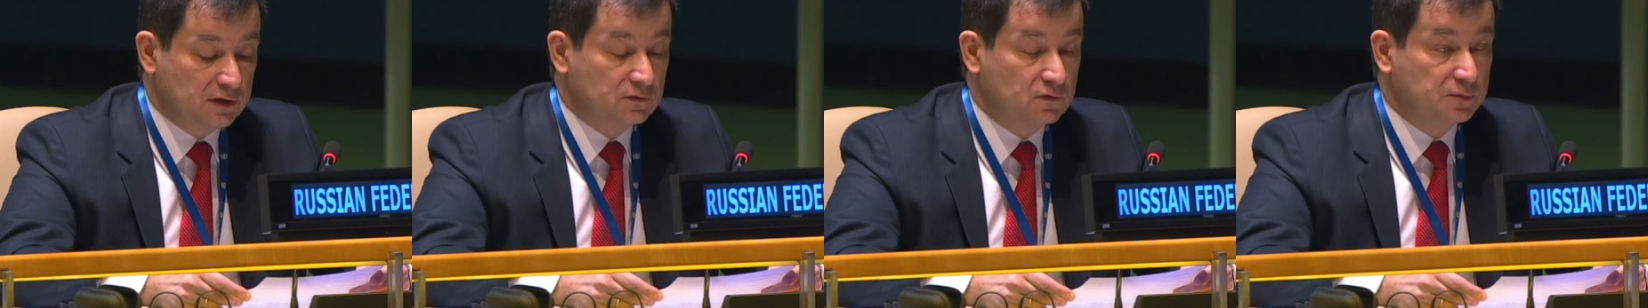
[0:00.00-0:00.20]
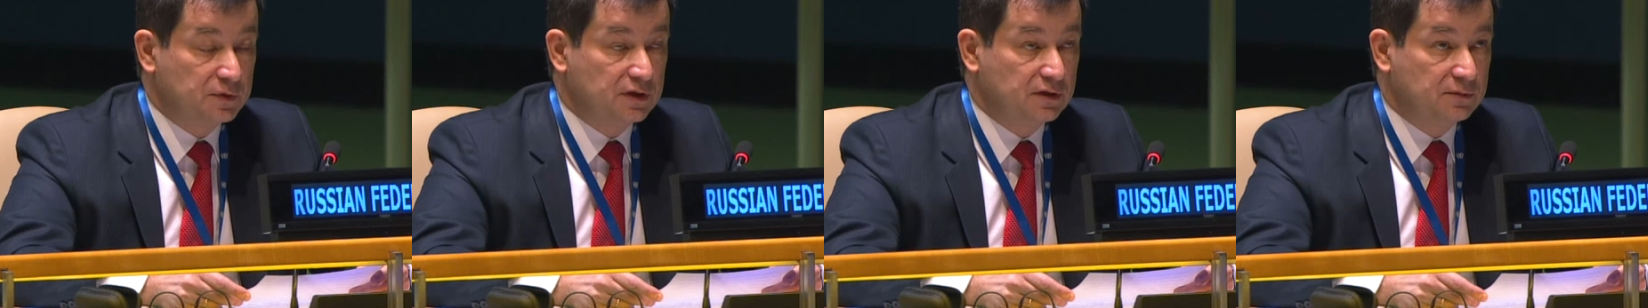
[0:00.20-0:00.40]

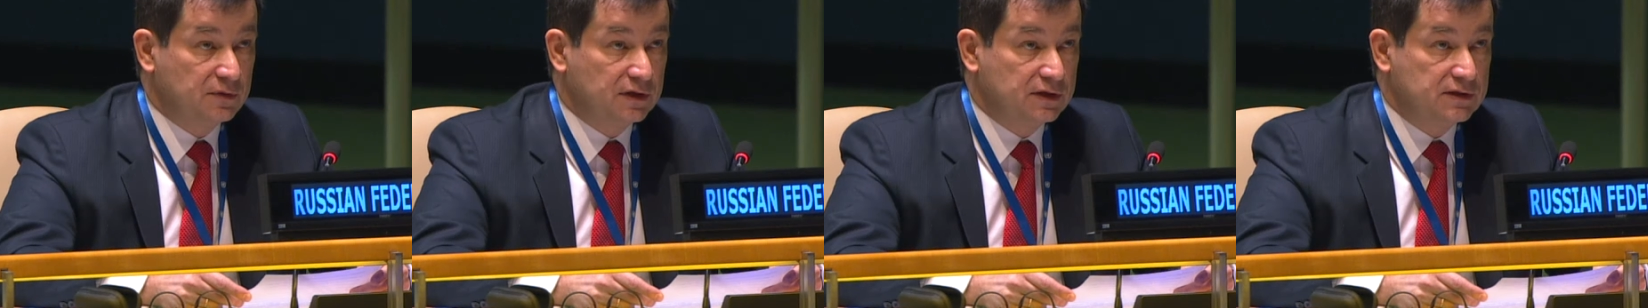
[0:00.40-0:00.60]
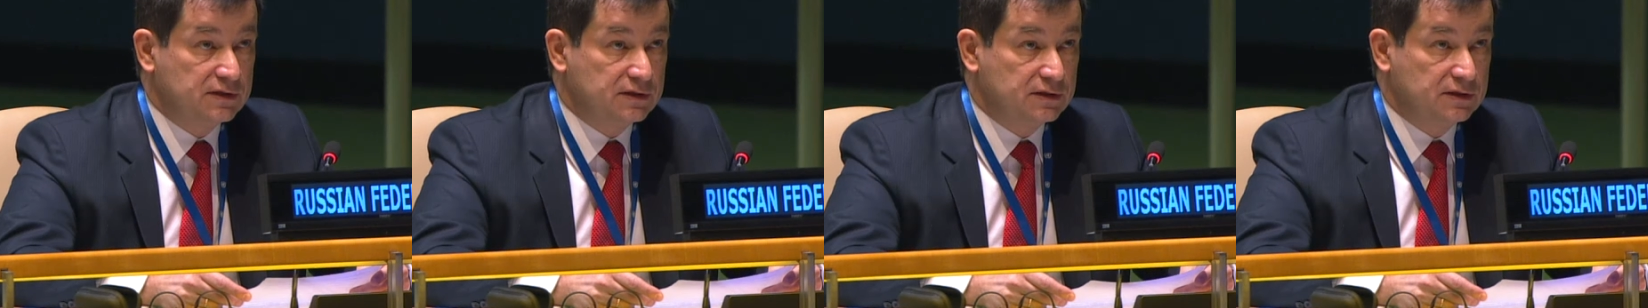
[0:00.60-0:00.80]

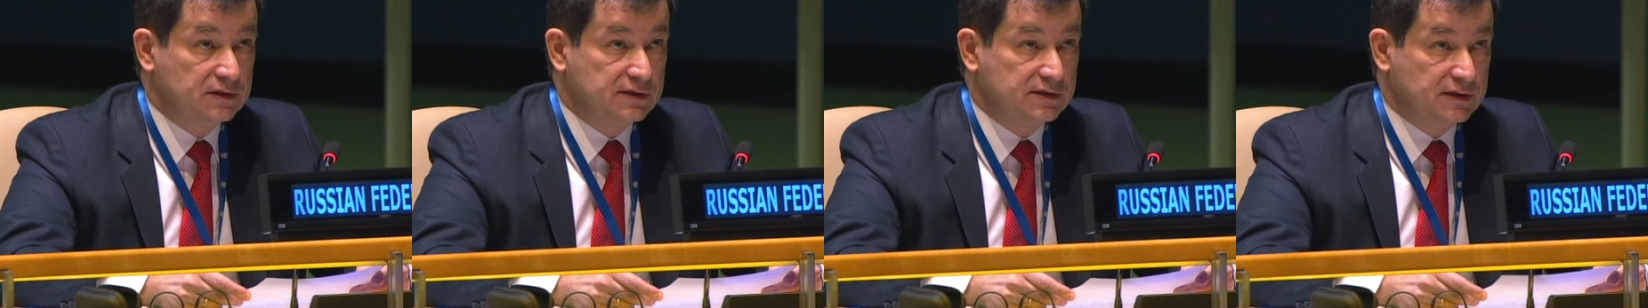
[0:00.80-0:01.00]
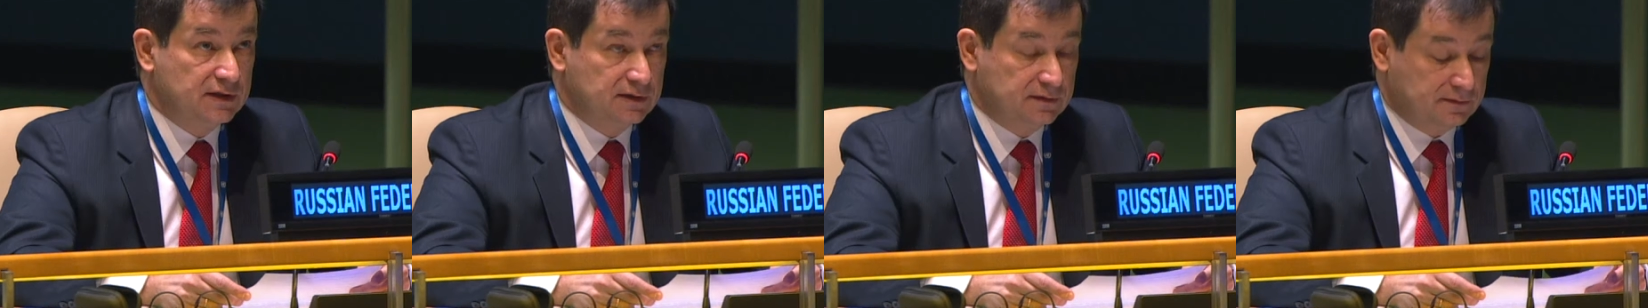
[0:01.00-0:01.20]
occupied
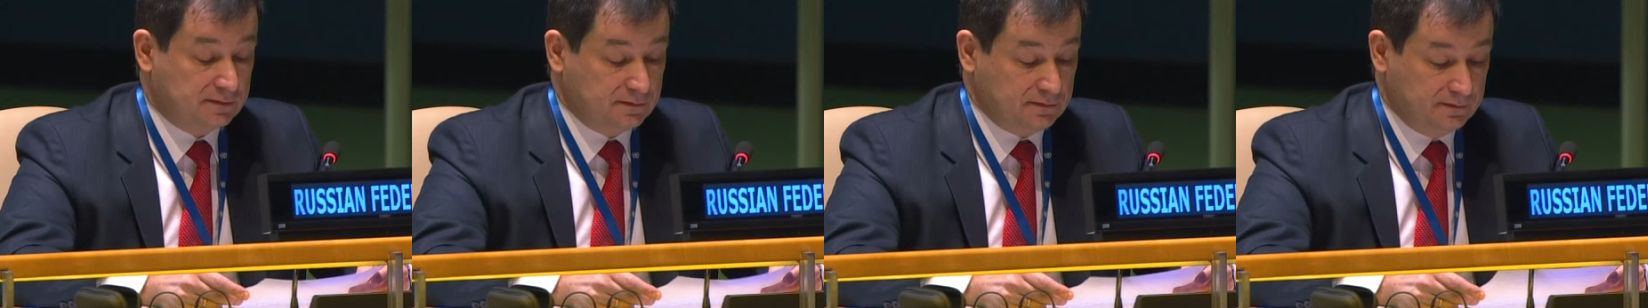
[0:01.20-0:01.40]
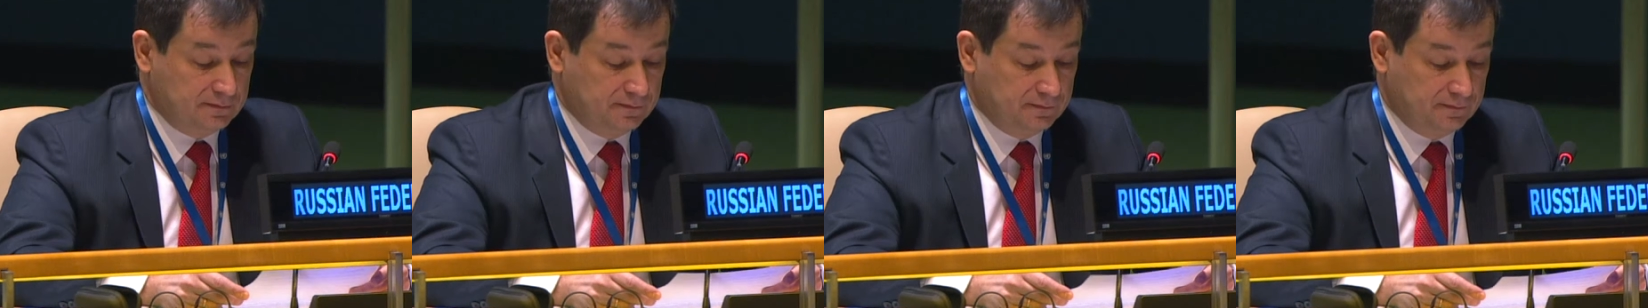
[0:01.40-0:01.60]
the
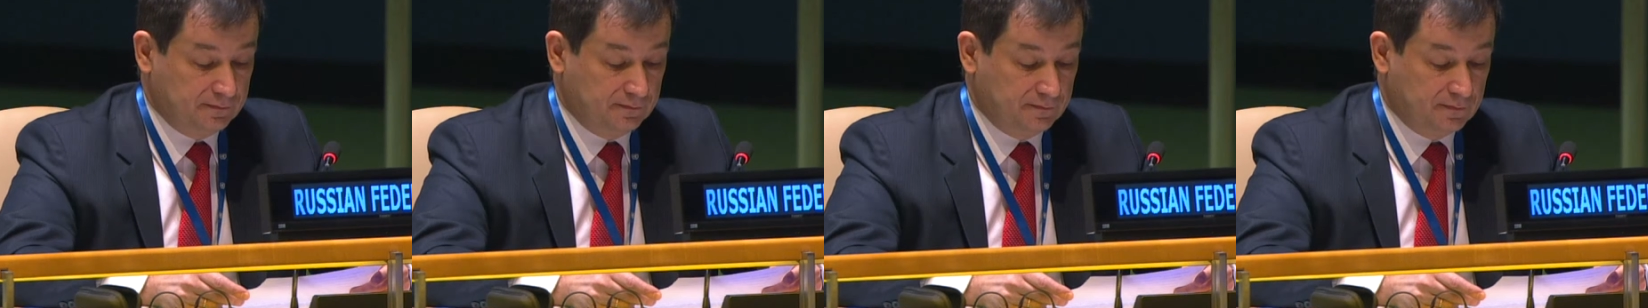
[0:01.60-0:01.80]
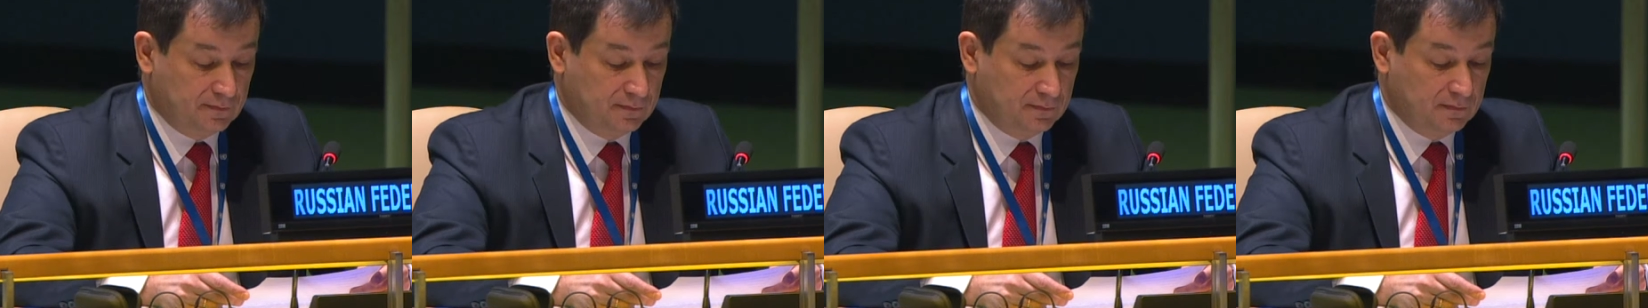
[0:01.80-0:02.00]
Crimea, it
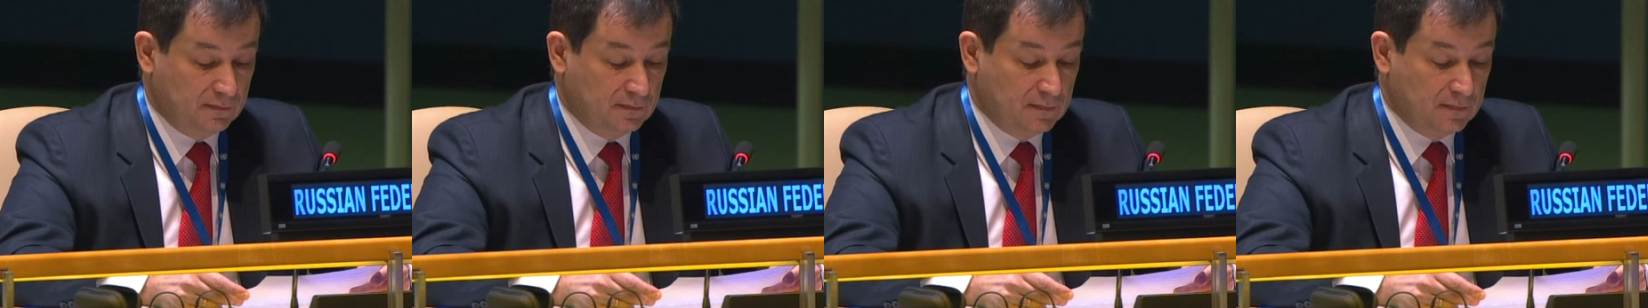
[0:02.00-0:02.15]
was the